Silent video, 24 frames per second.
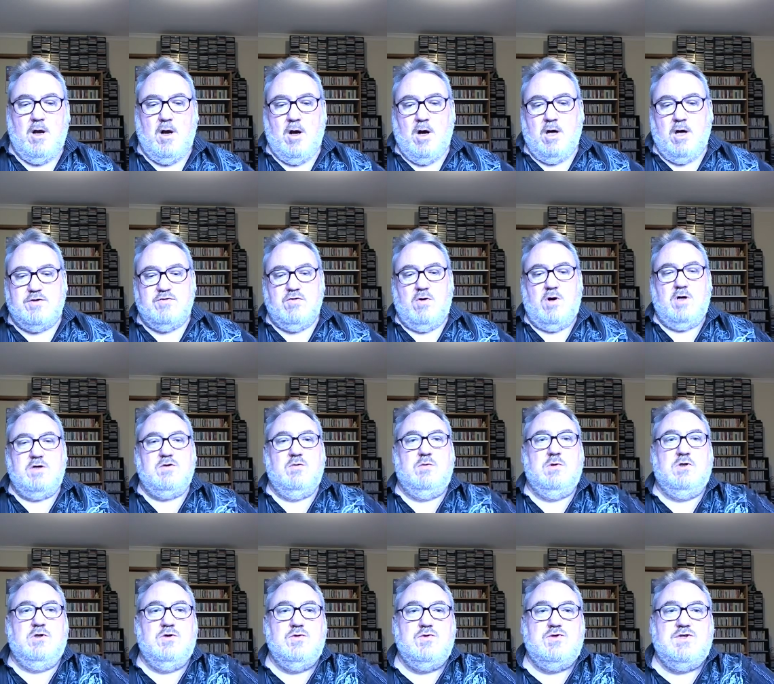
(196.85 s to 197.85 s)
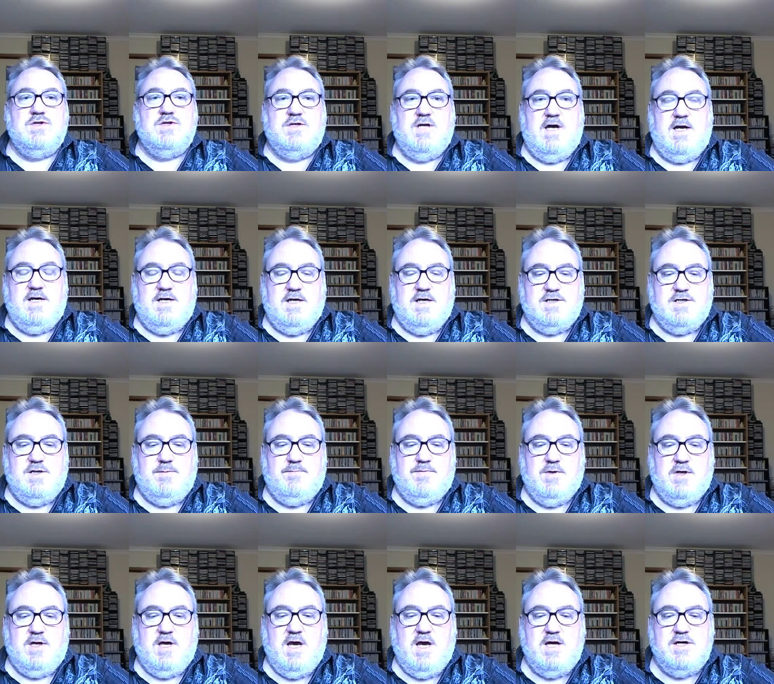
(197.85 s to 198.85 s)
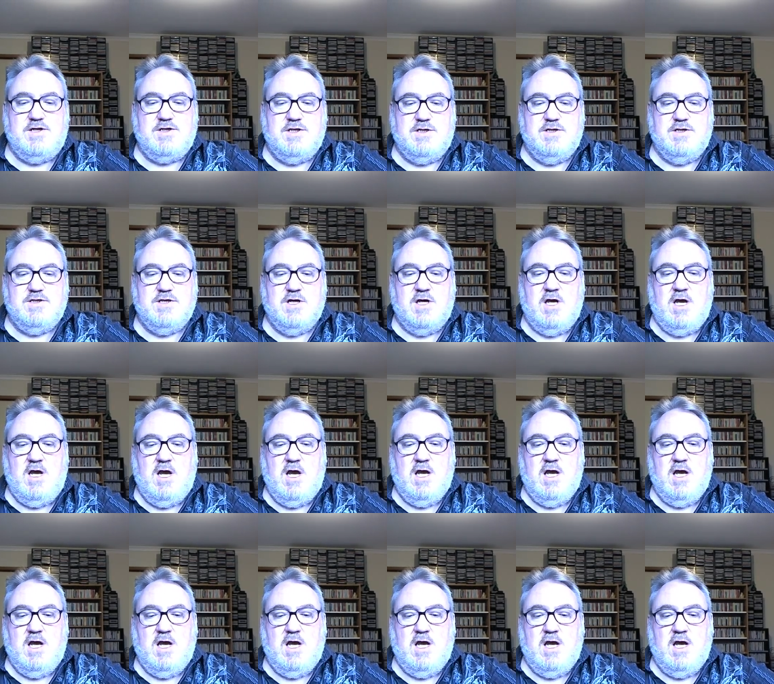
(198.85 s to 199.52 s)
I try to elucidate its implications